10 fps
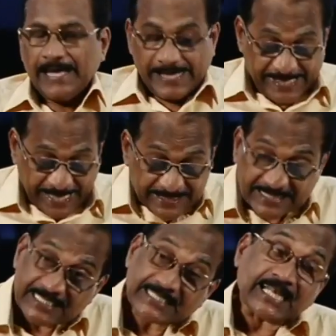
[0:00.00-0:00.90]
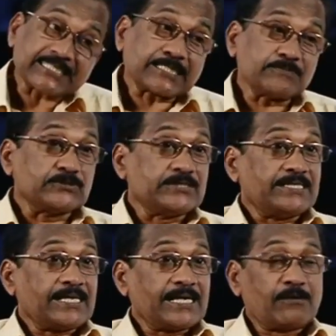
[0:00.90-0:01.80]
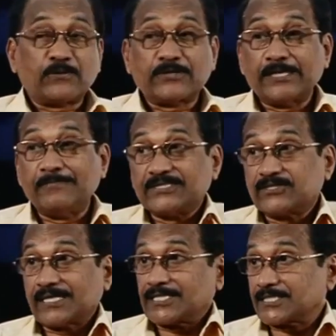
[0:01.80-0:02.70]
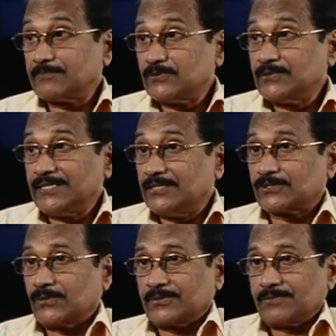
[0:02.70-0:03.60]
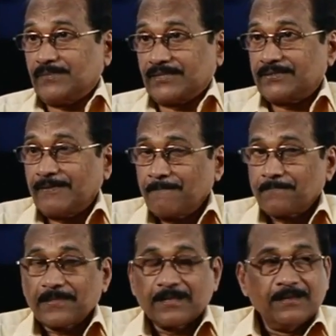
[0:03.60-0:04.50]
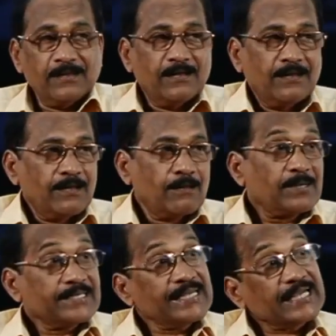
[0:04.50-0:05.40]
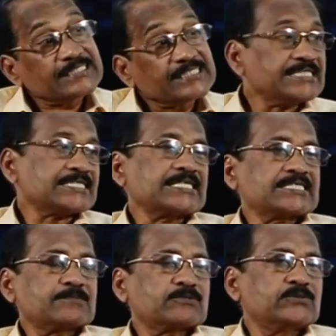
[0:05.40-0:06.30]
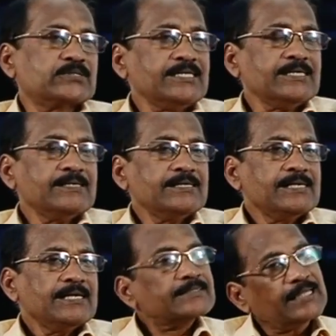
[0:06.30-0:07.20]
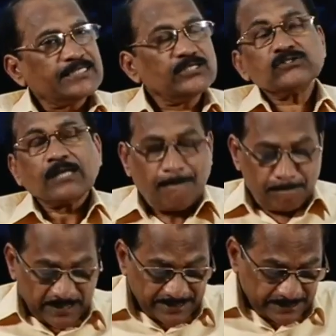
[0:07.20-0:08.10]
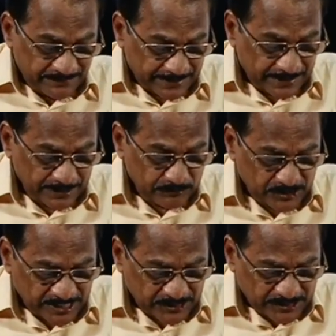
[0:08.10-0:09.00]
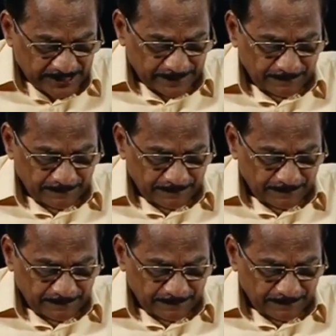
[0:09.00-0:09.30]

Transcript: excess customs duty. I have already mentioned customs duty is not merged, but excess customs duty, that is merged with GST.